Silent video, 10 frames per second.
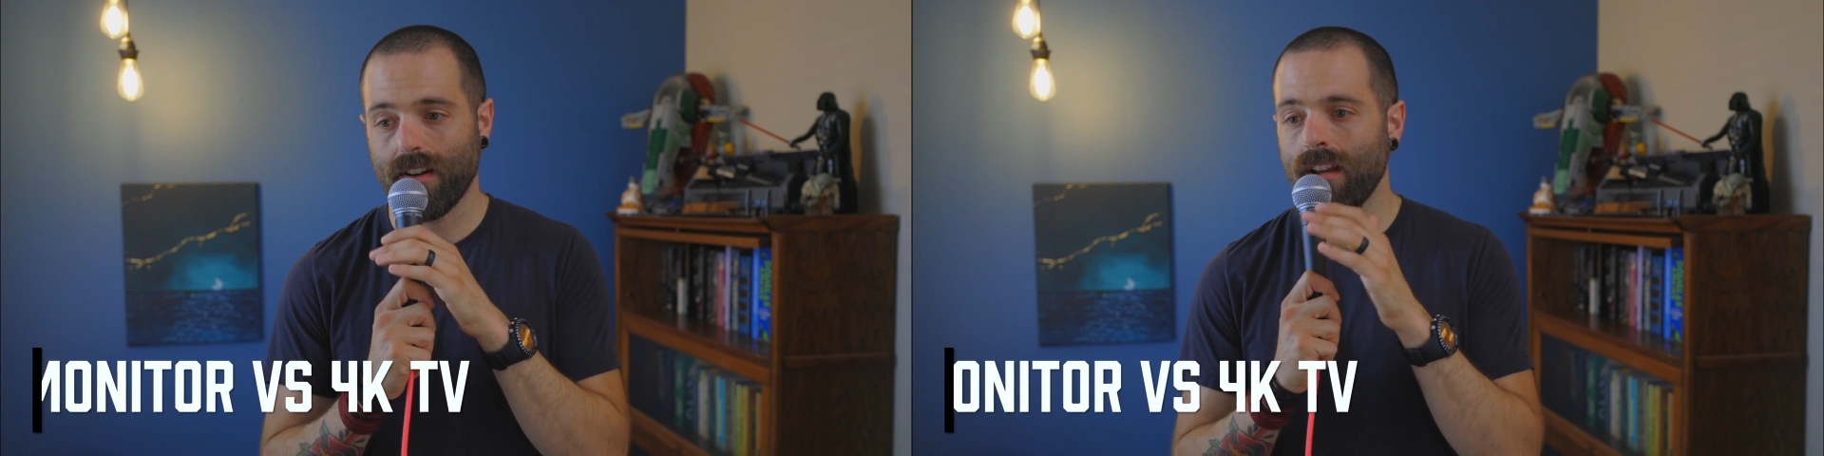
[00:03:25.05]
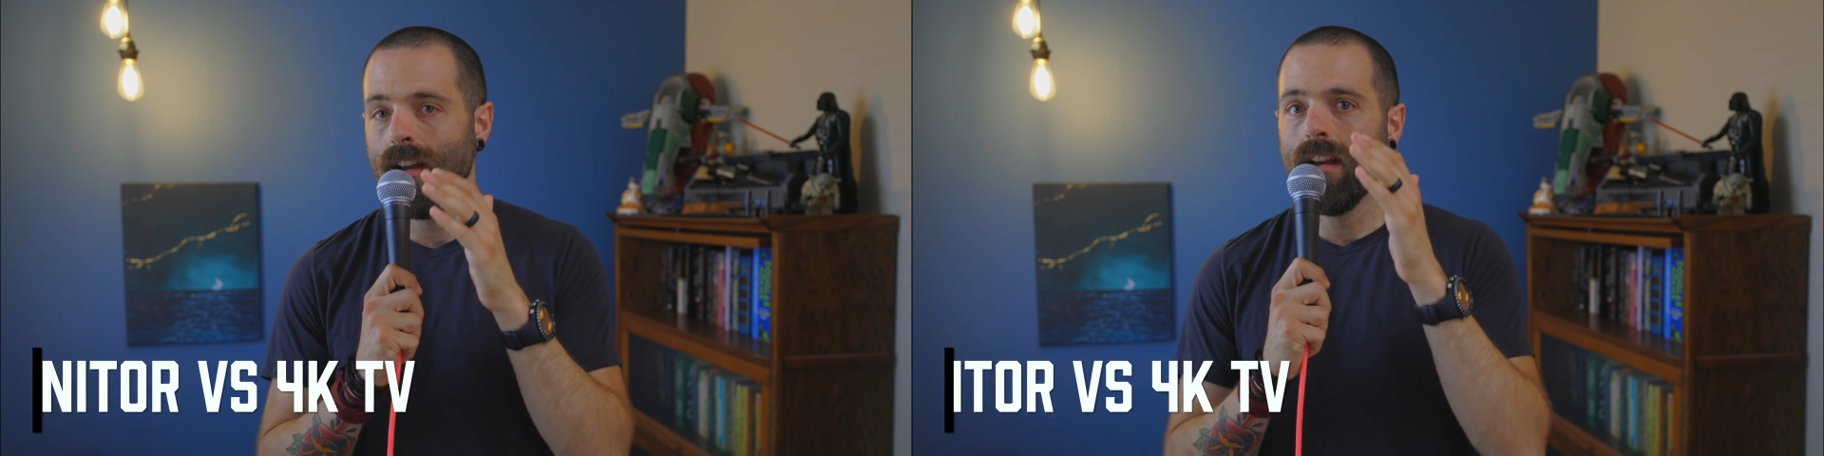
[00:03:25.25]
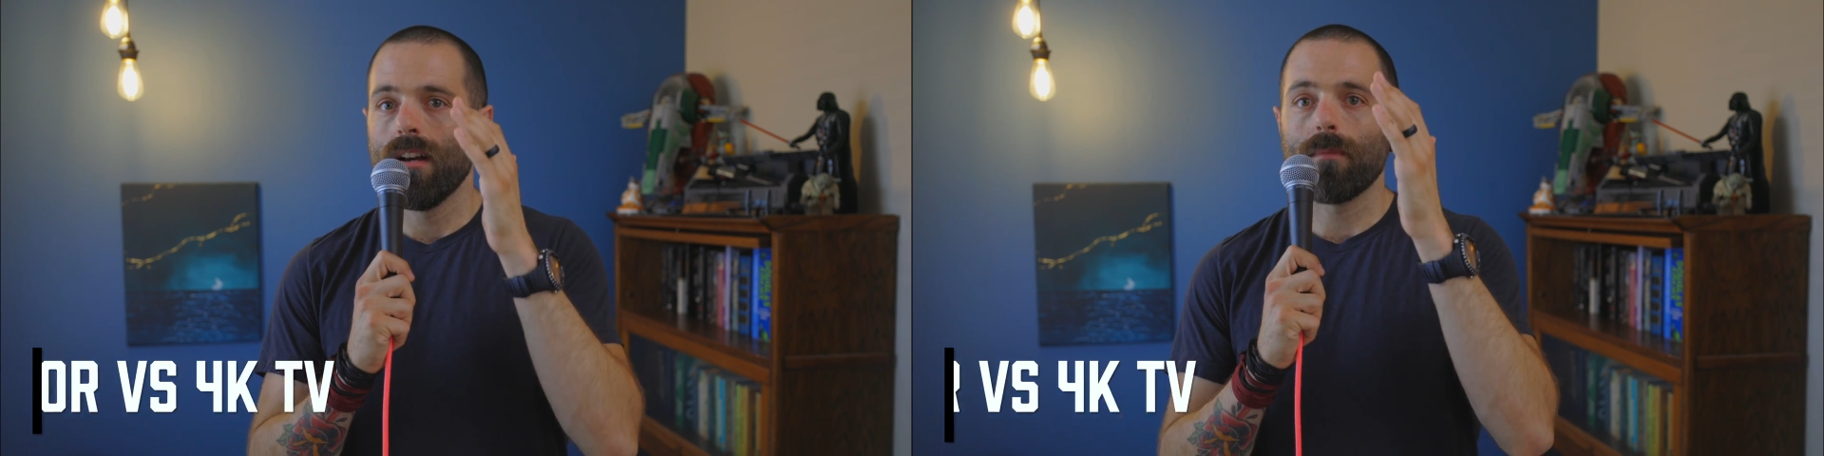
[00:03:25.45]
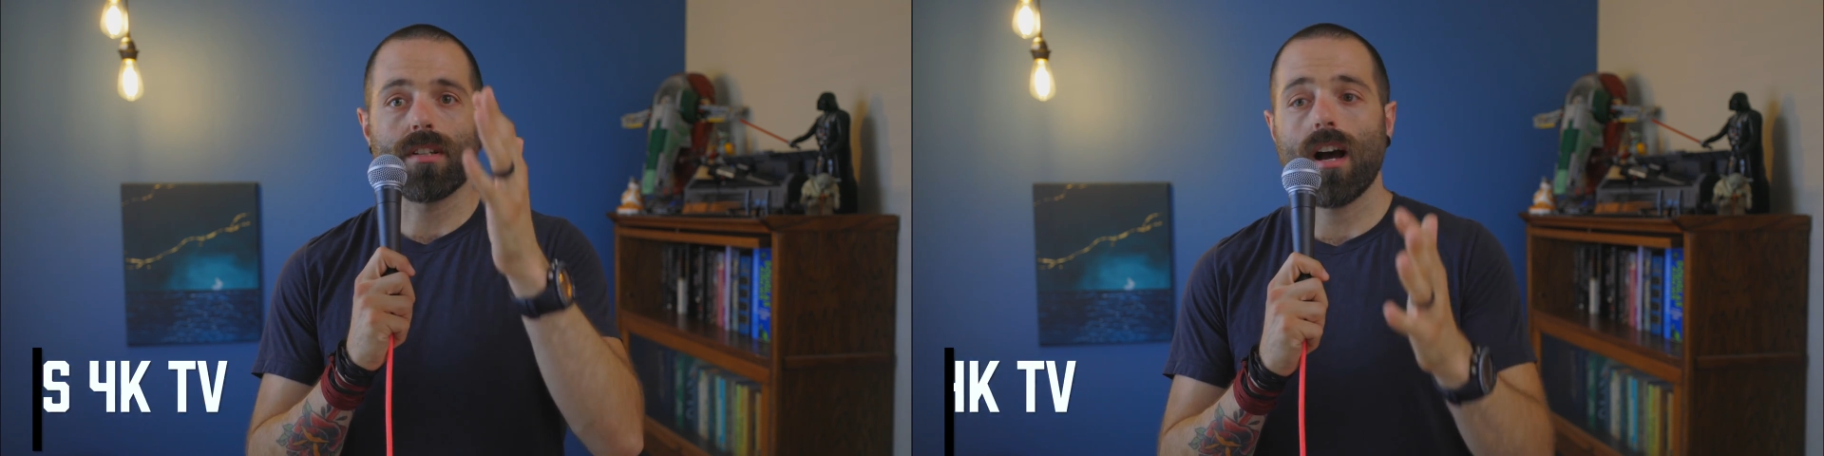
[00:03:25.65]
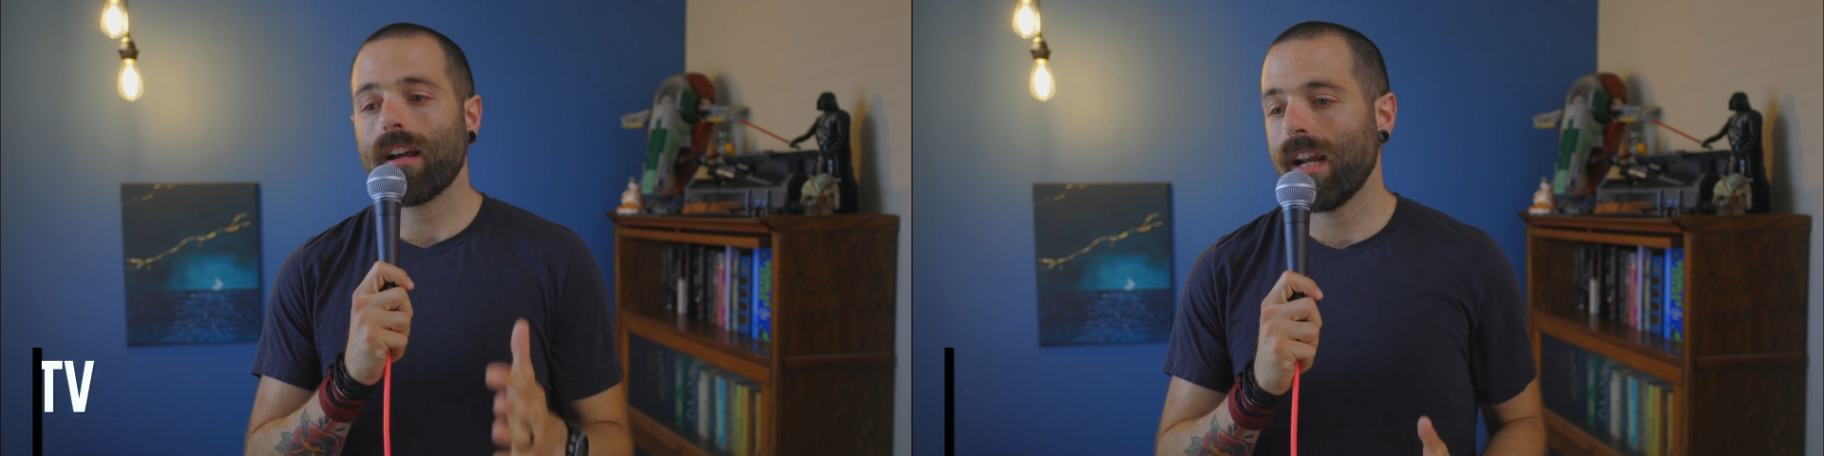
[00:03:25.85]
and I've been
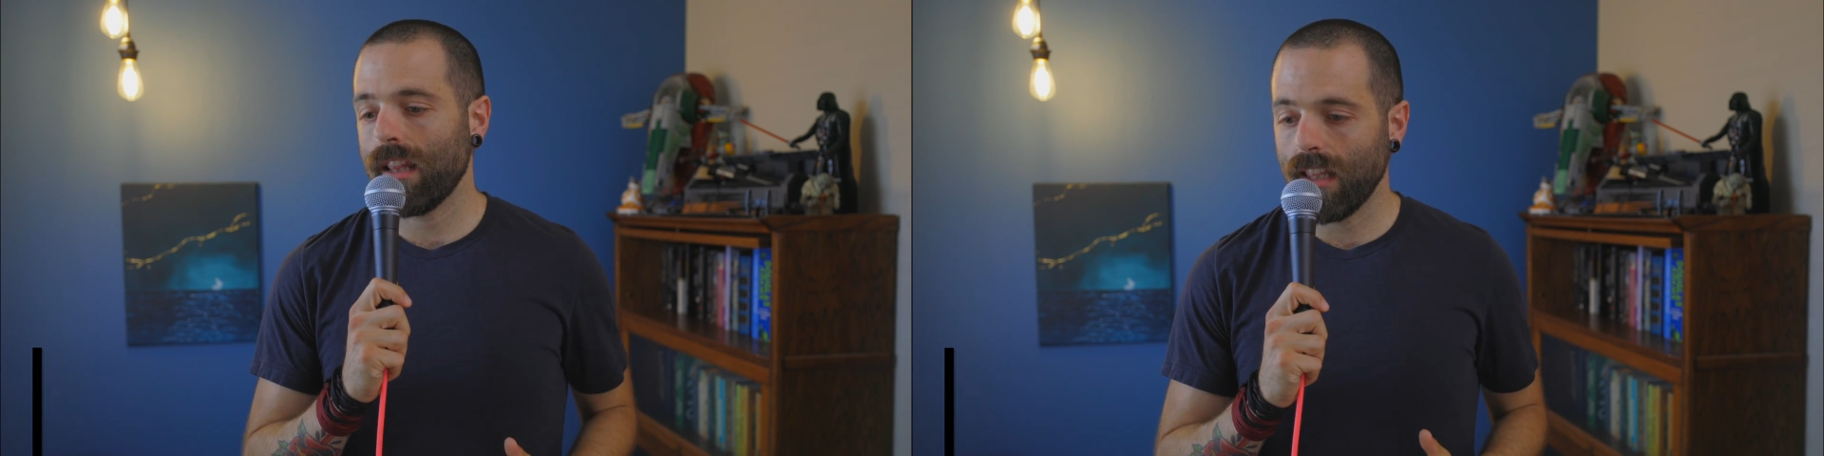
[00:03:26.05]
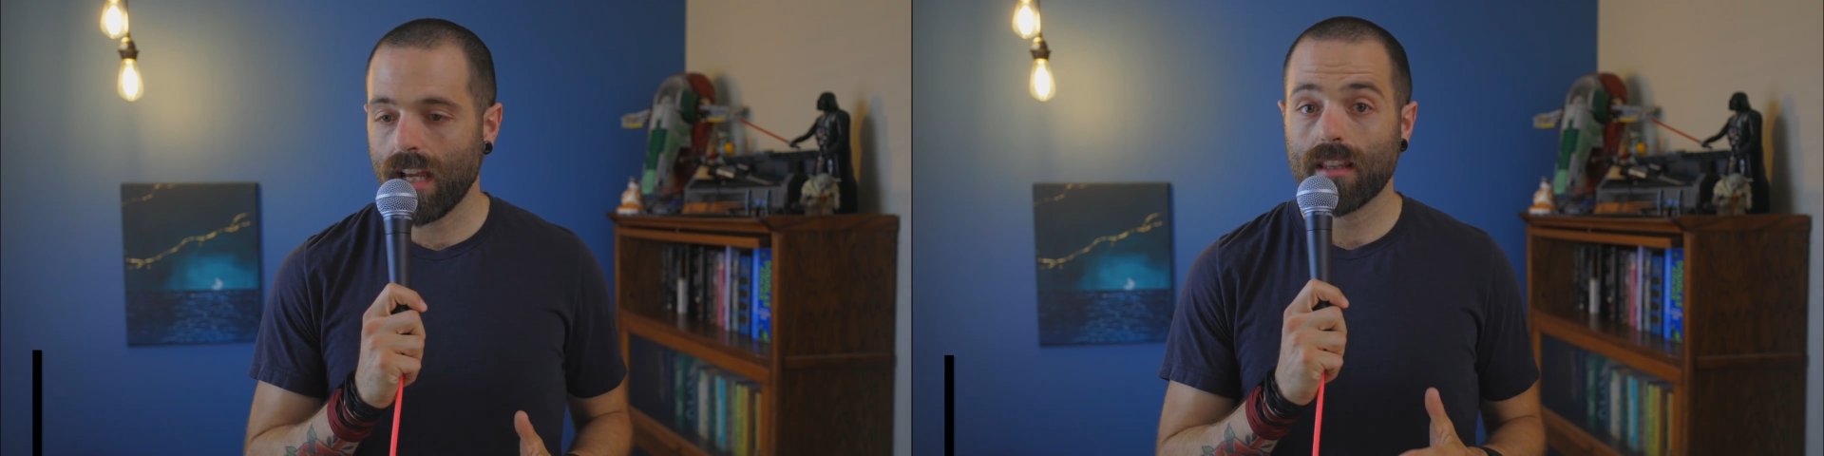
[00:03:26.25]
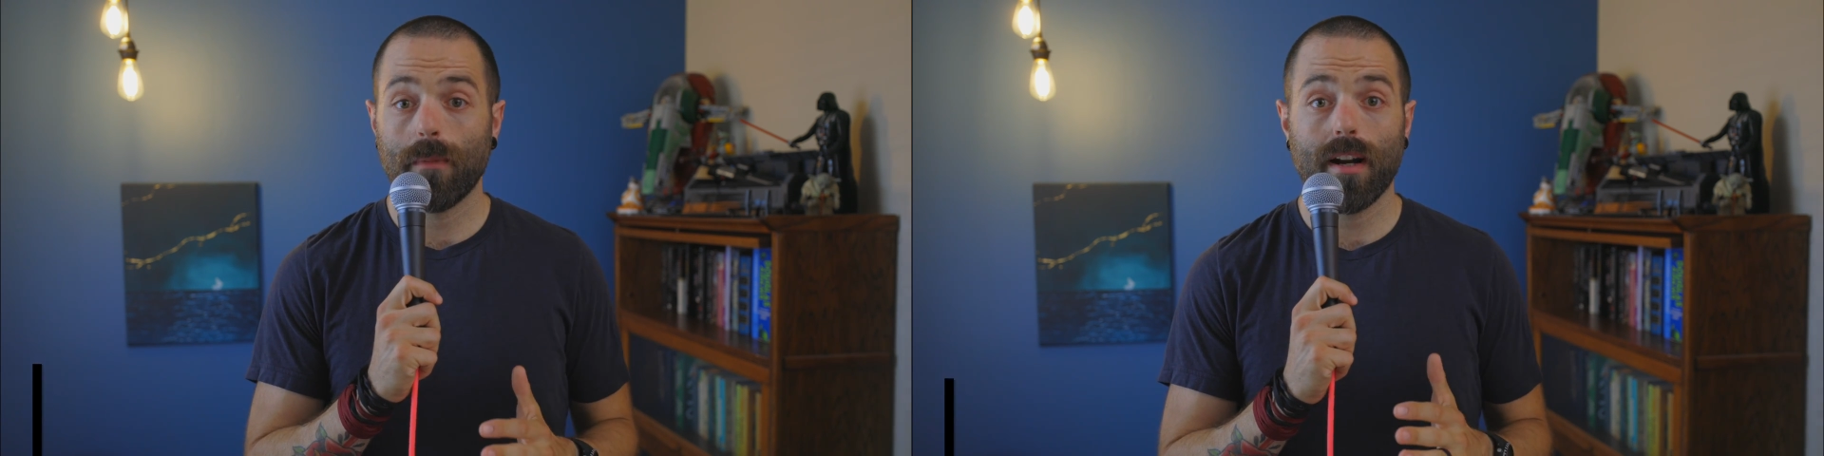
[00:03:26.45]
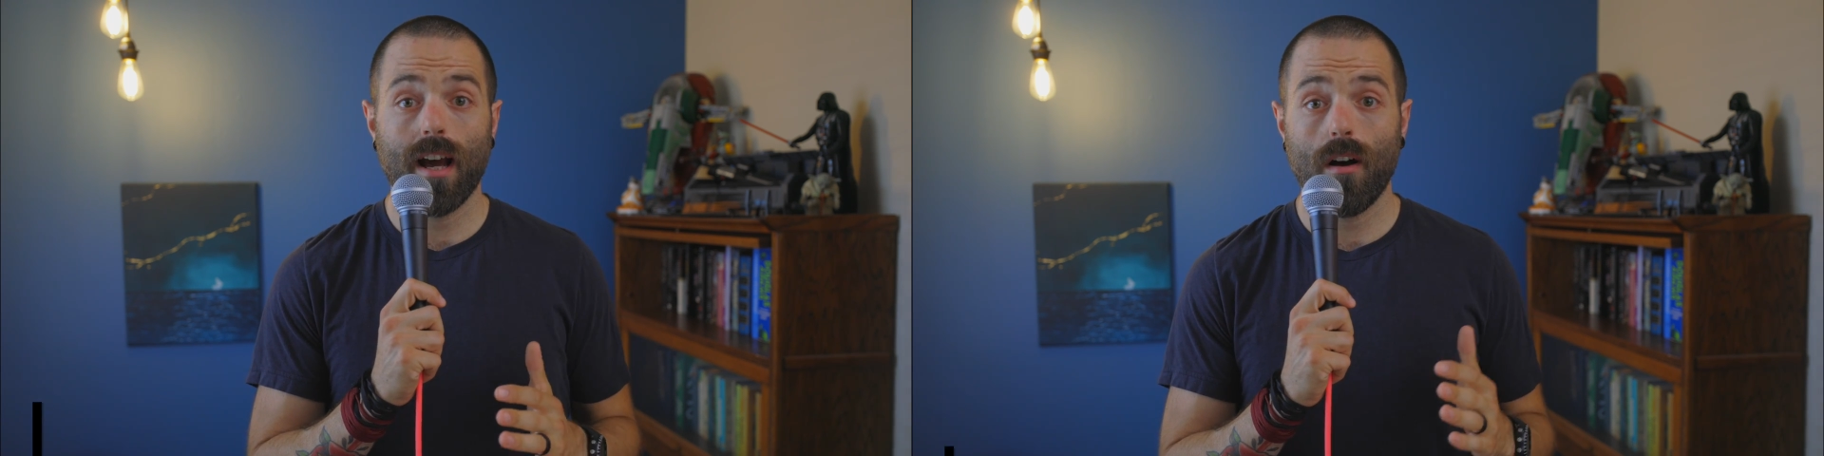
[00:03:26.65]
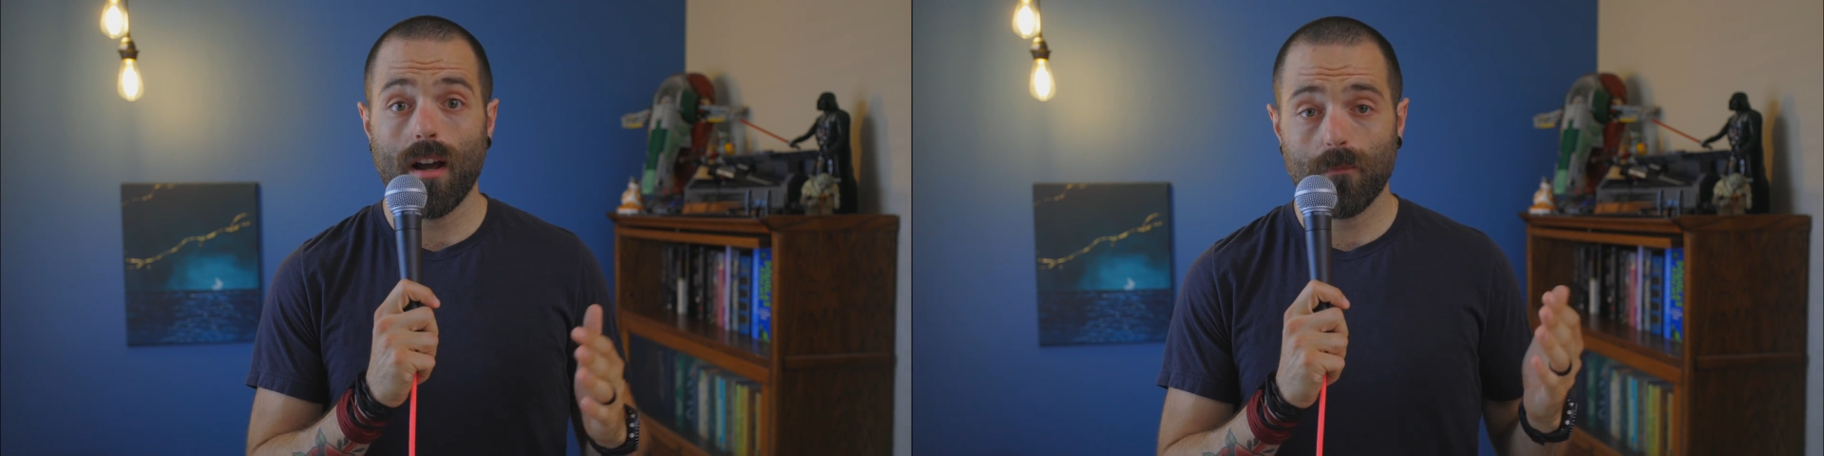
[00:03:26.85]
talking at length about how I